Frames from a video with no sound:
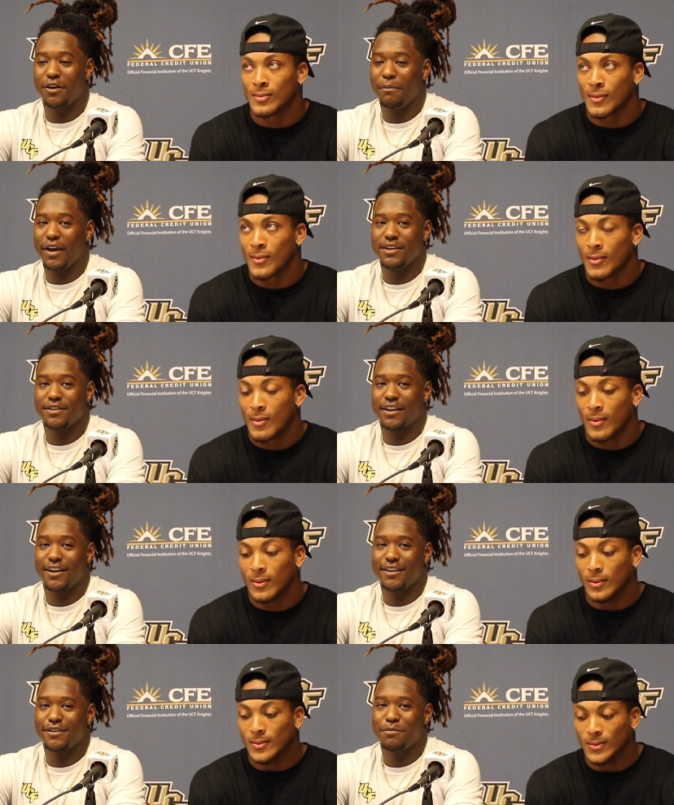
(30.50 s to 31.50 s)

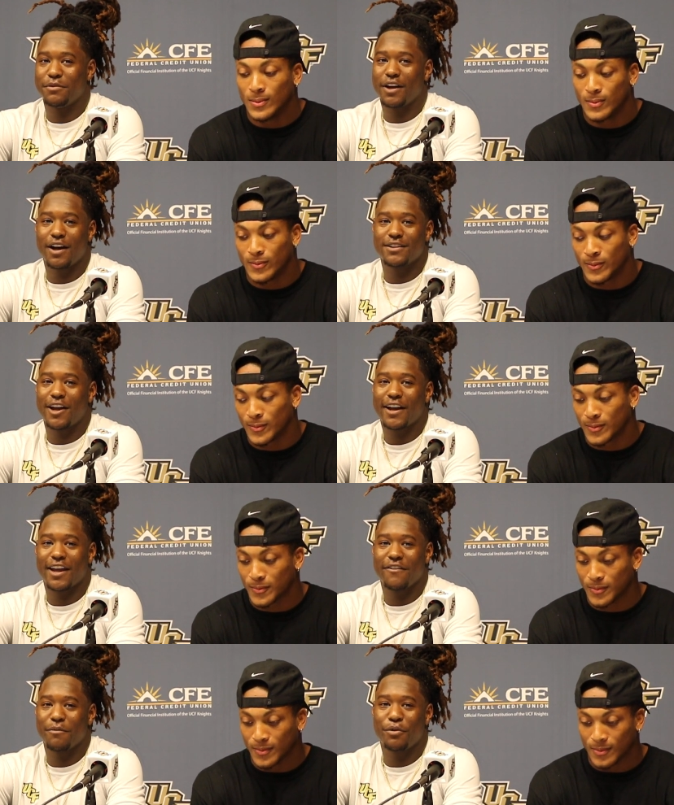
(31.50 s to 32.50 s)
Speaker 1: amazing. To be honest, I
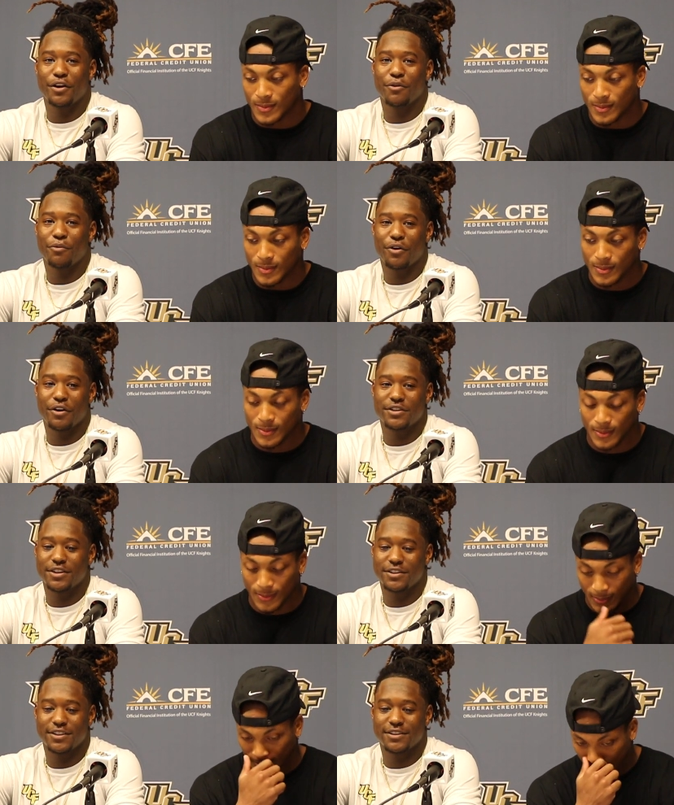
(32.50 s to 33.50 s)
came and put it in
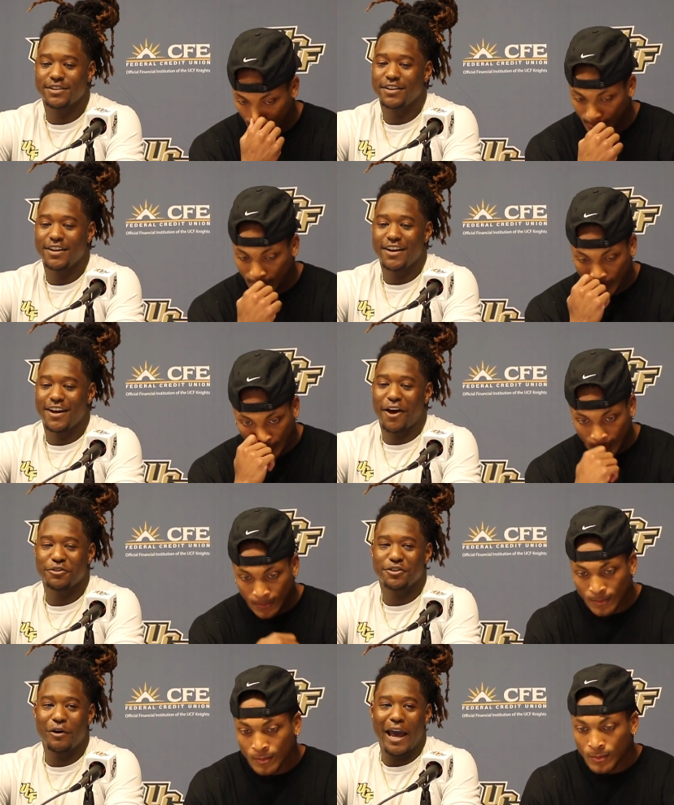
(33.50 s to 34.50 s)
words. It's just I
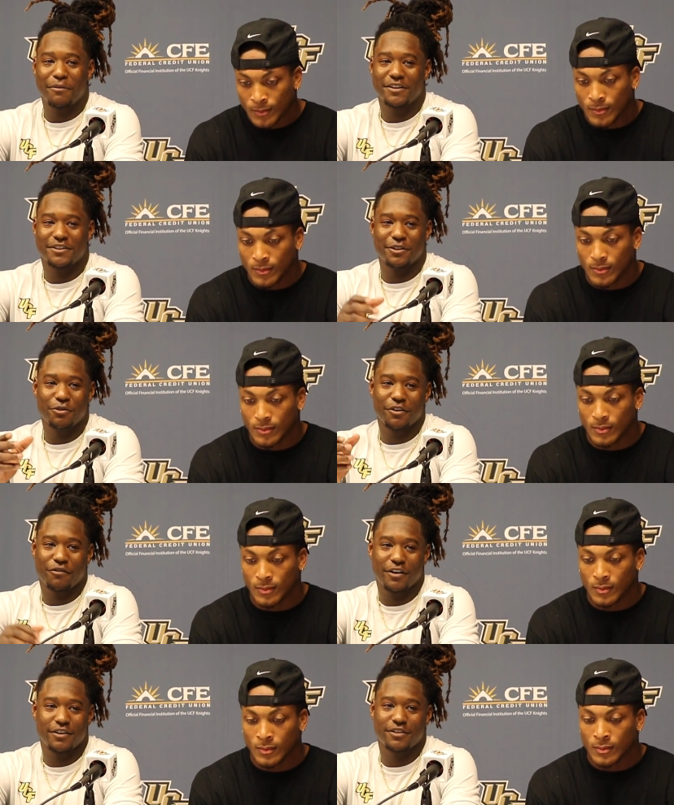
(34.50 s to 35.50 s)
was just so happy just to do it in
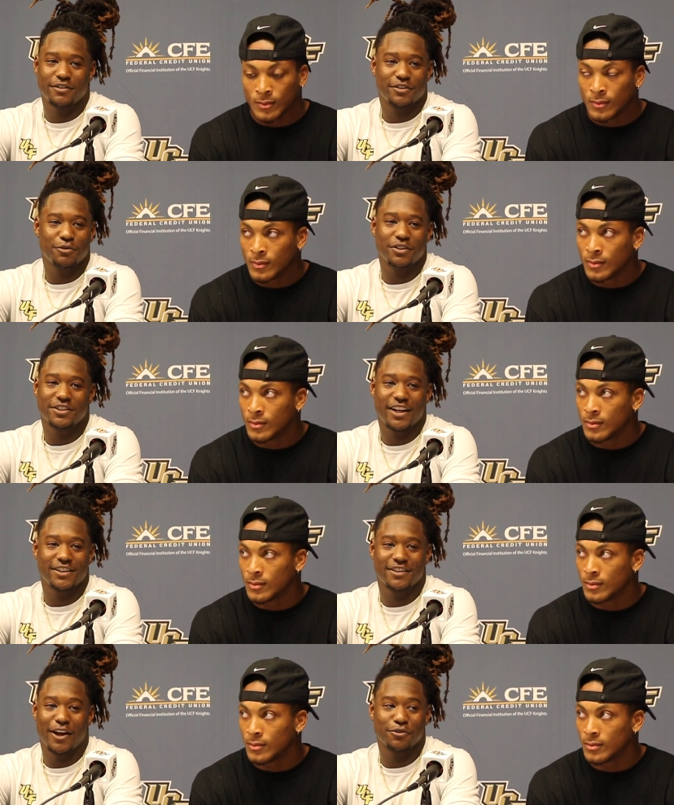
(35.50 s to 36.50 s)
front of the, the student
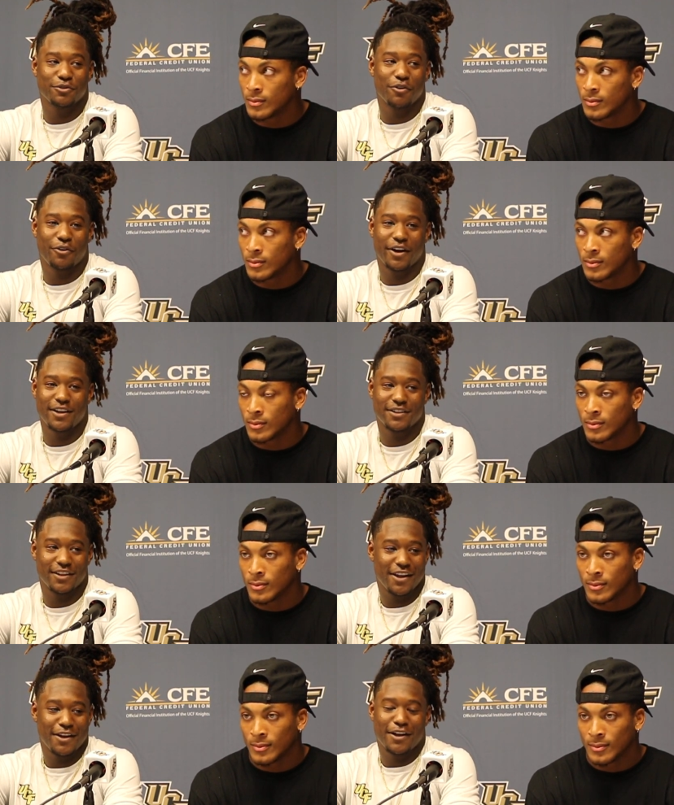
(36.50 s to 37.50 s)
session. I was just going
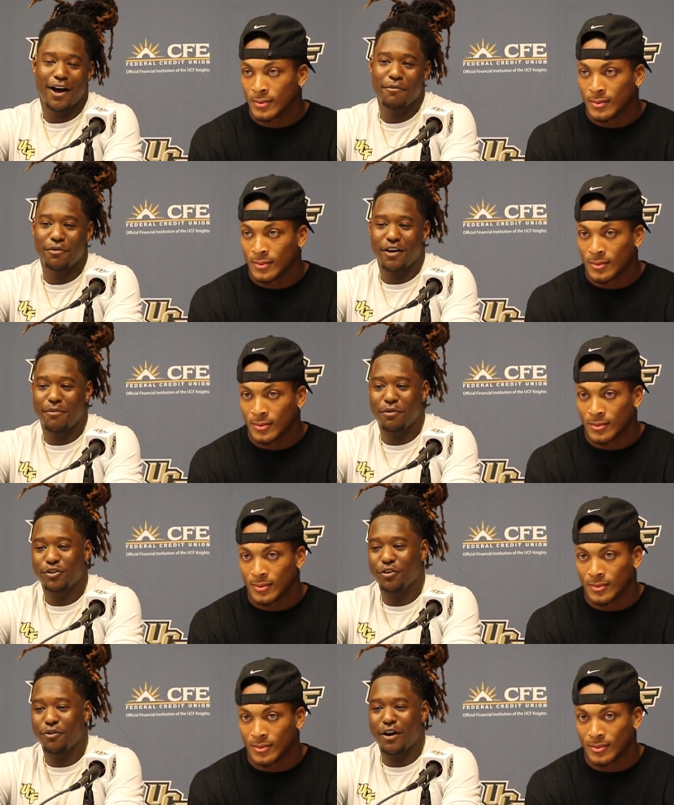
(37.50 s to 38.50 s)
crazy. I remember I
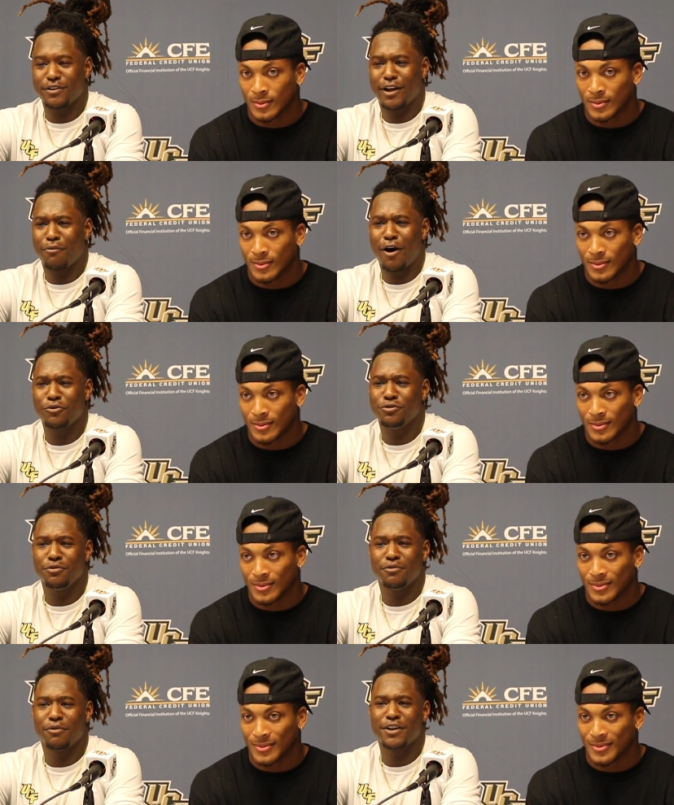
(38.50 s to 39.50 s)
remember Tony Guerad was like, why would
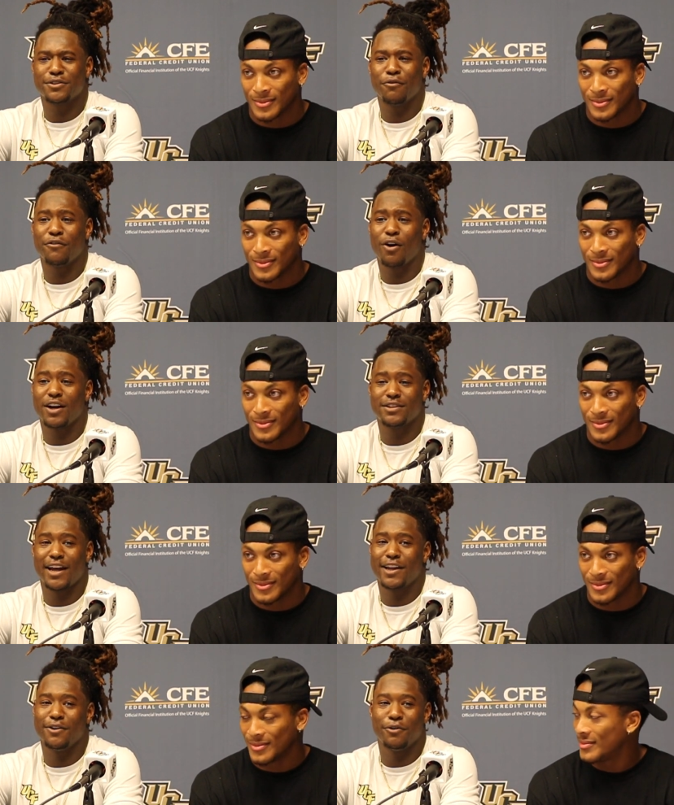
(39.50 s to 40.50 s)
you running so far? I
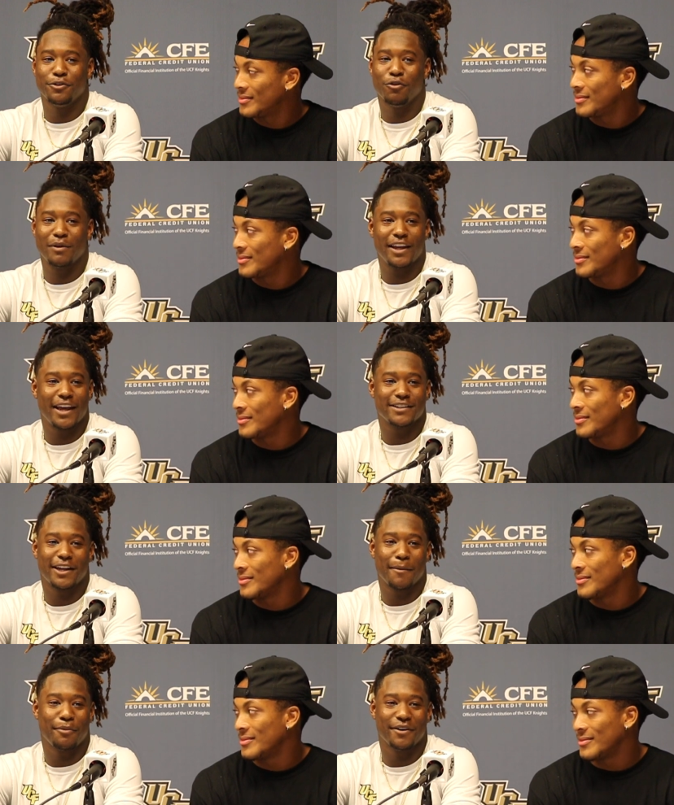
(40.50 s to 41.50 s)
said I didn't know what to do with my legs
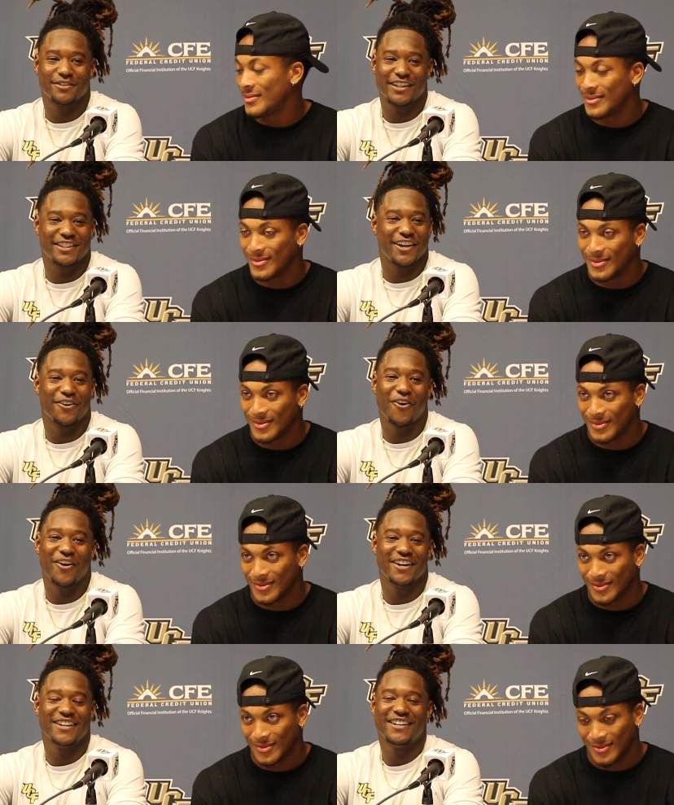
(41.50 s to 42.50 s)
at that point, so I just kept
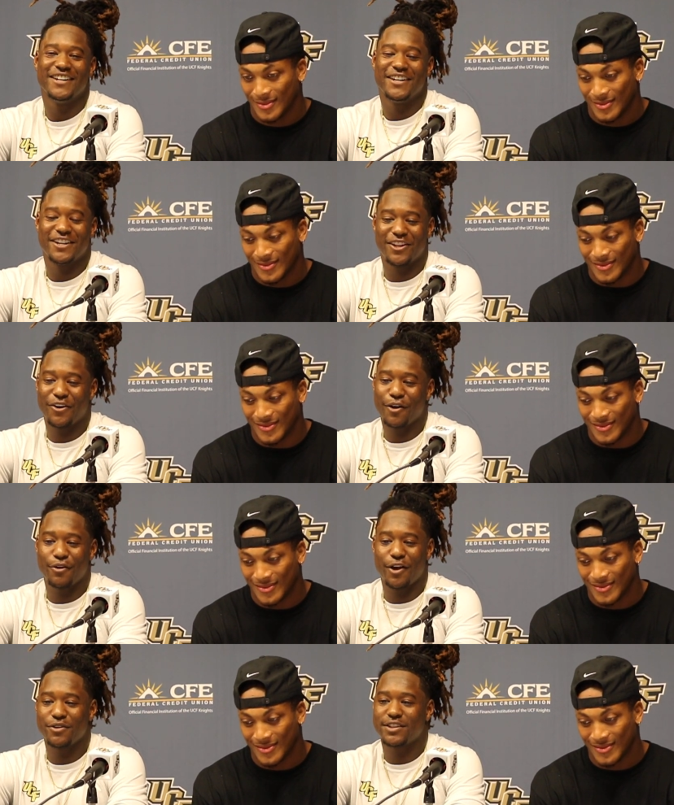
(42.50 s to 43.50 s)
going. You know, it,
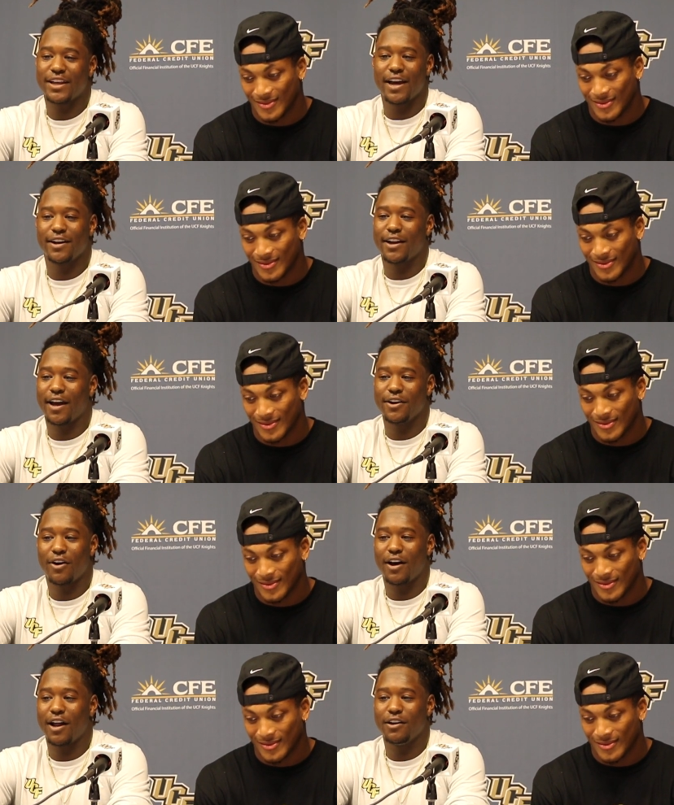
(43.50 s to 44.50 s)
it was exciting, and I you
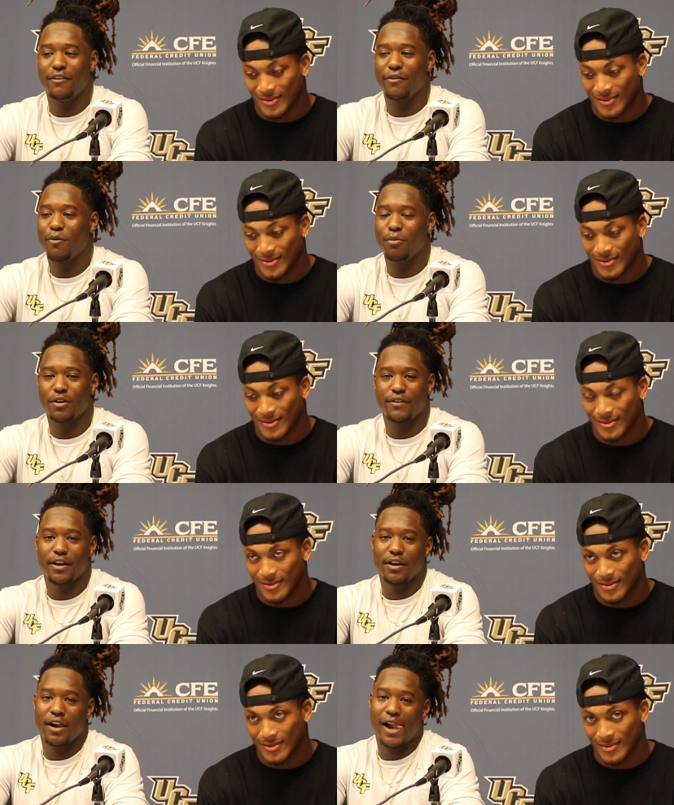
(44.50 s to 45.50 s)
know I, I love every moment of
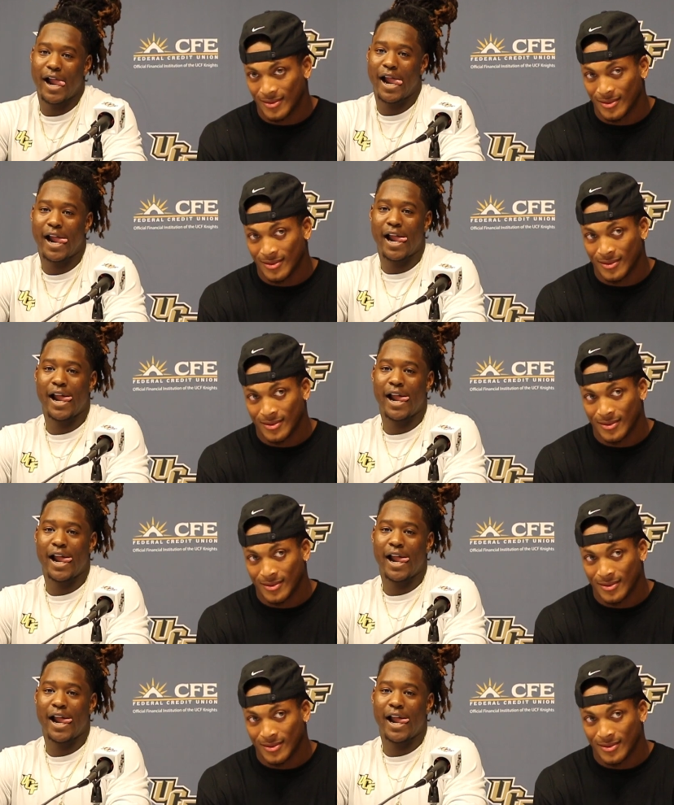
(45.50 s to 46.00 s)
that. Is that your